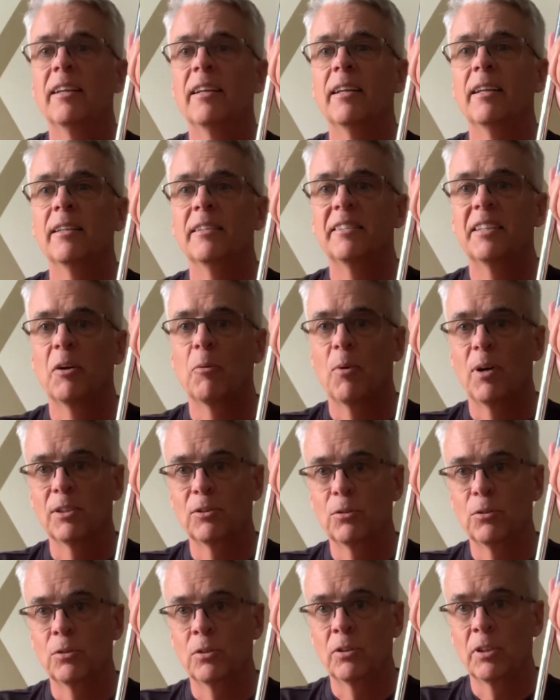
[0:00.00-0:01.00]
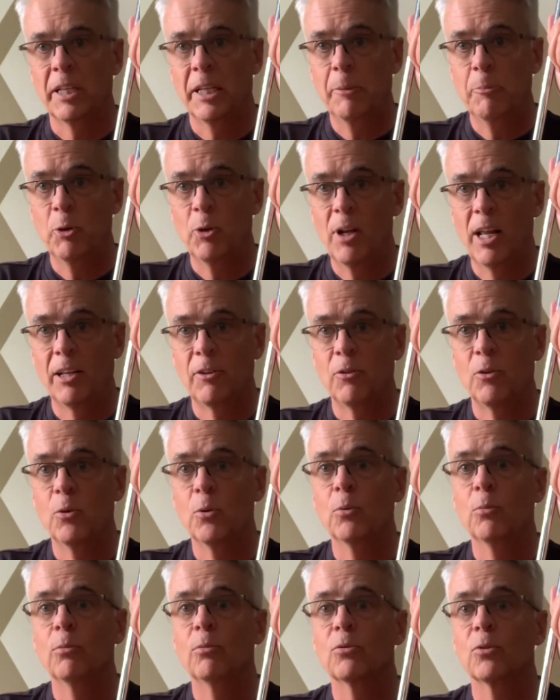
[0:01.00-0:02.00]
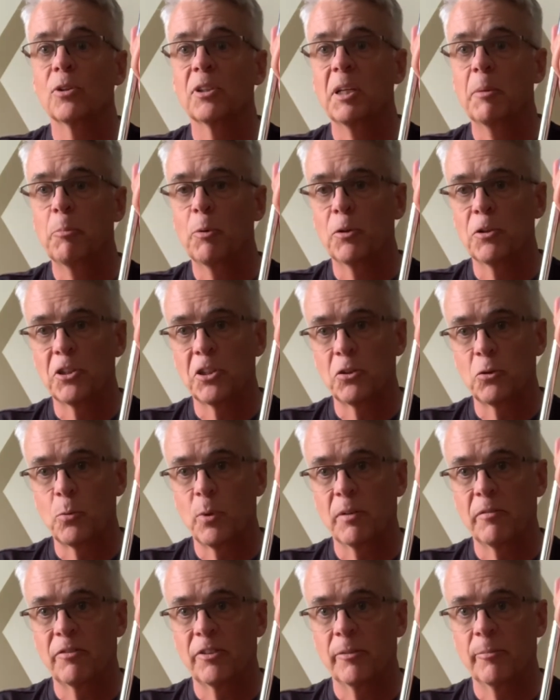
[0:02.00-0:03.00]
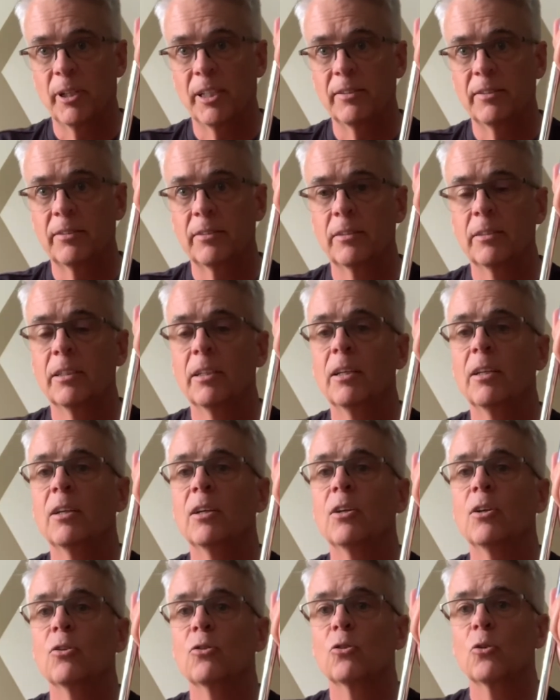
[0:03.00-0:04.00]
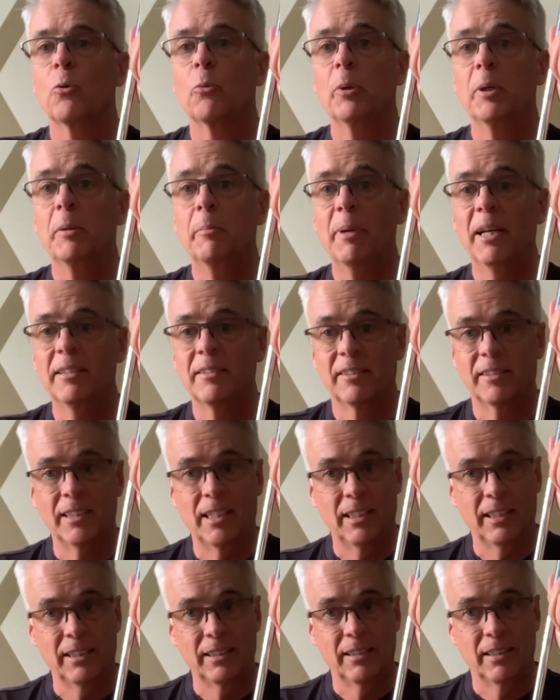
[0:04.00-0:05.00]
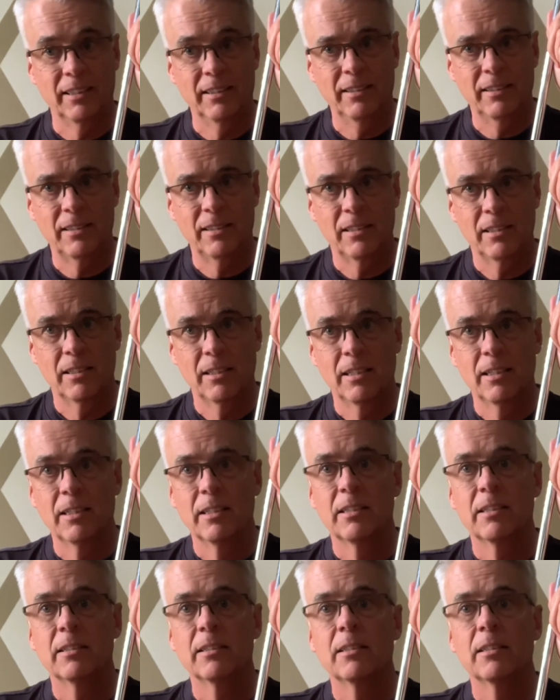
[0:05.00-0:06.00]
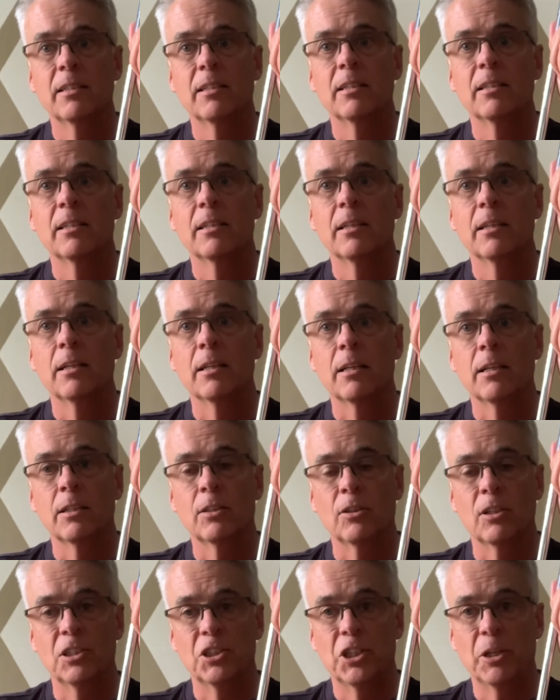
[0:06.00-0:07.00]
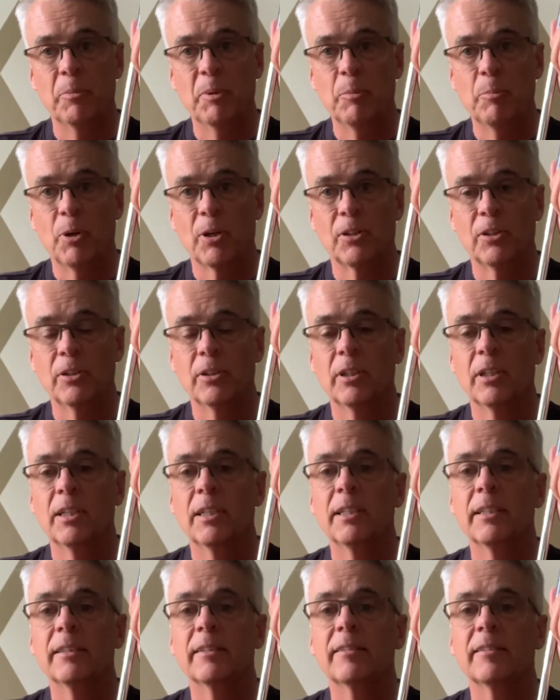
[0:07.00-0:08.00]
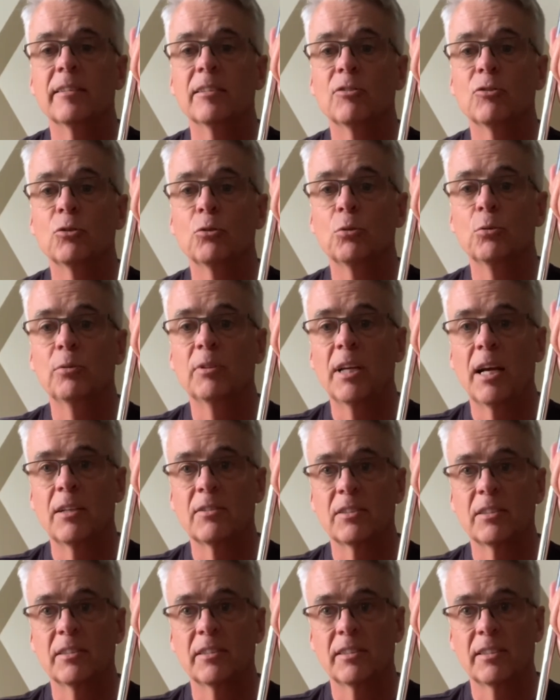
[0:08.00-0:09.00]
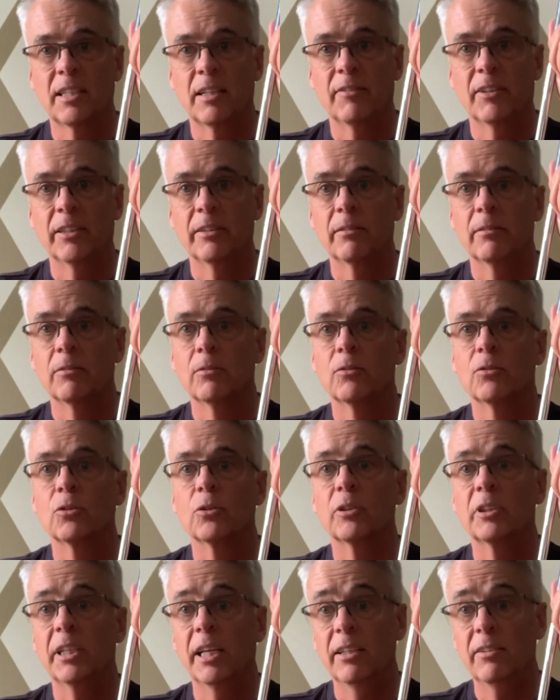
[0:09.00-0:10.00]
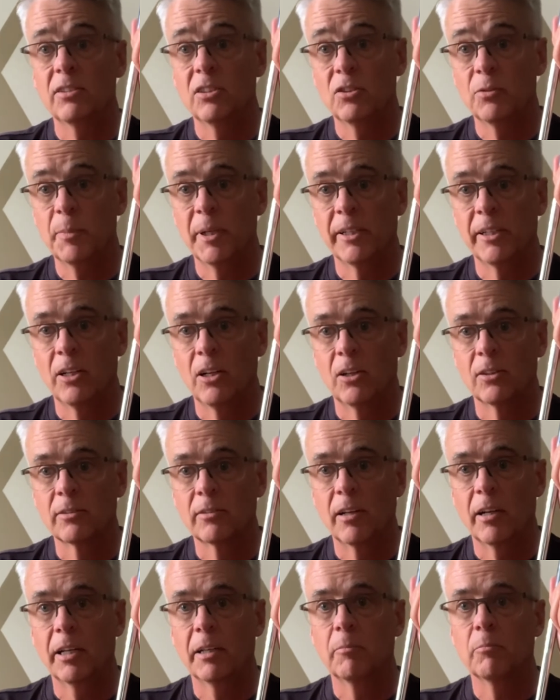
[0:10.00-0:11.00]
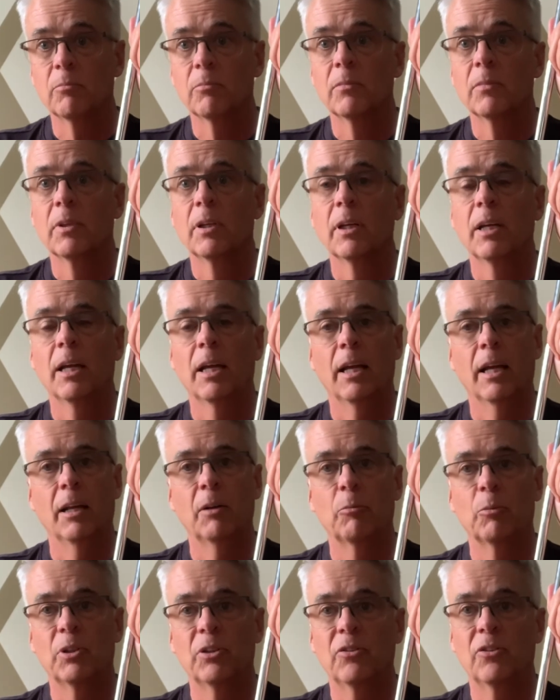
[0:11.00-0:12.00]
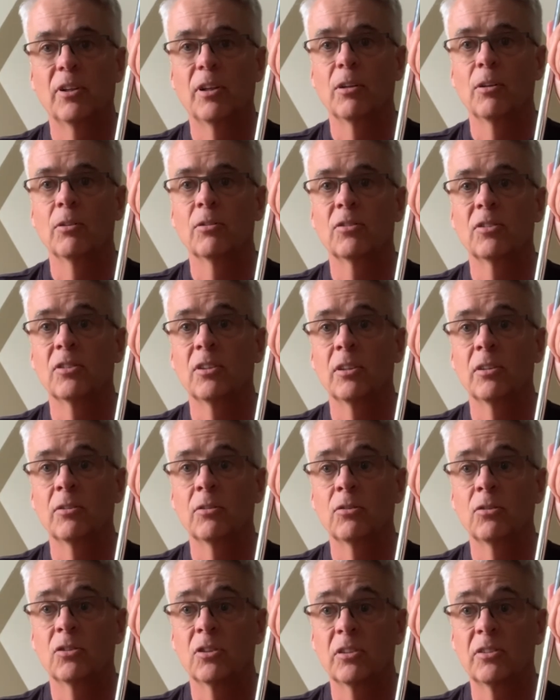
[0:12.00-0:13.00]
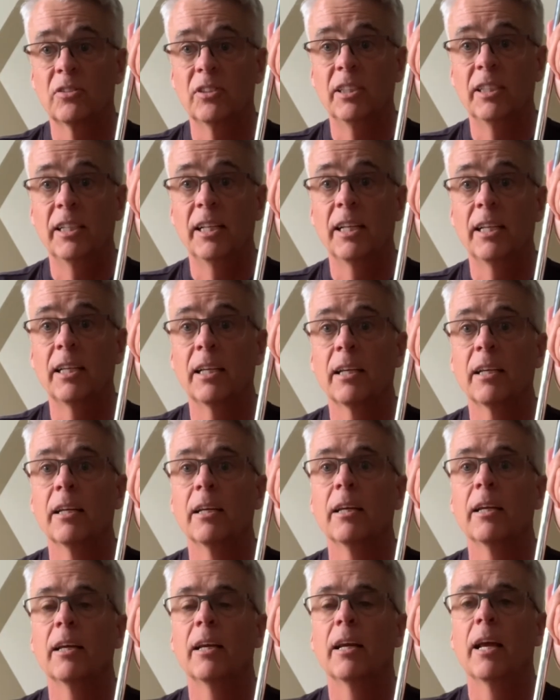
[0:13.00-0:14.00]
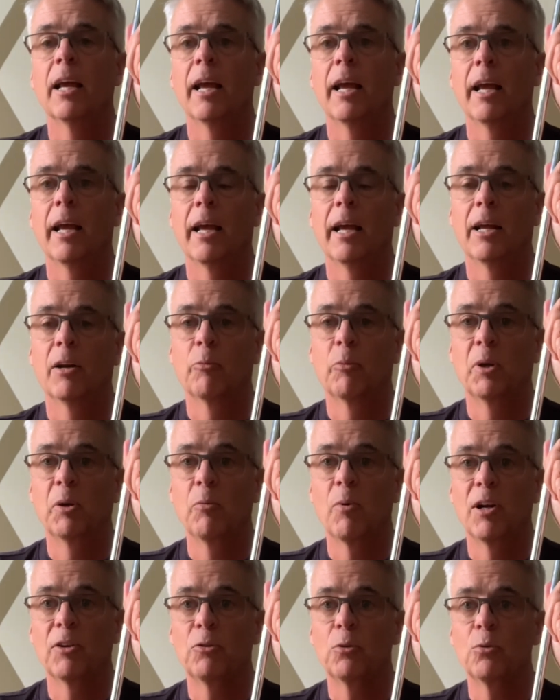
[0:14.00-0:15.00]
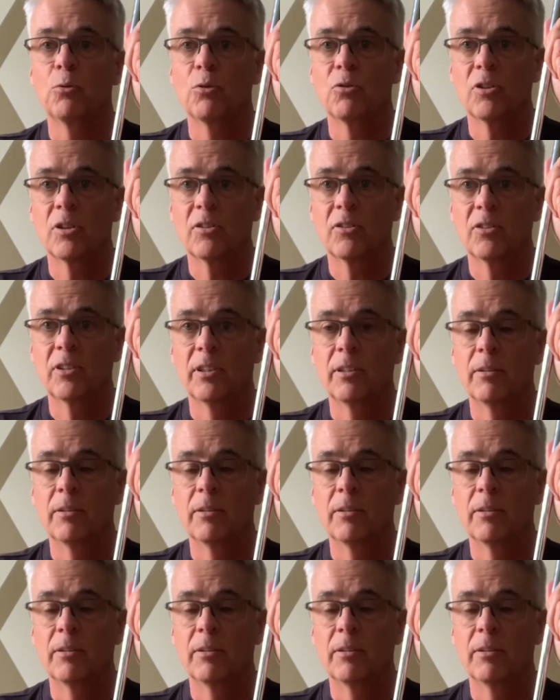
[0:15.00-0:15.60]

They want to emulate you, so they purchase one from us. So we've been selling this, the GP putter, since 2007. So yes, it's been a long time, and we're still succeeding, and we want you to succeed.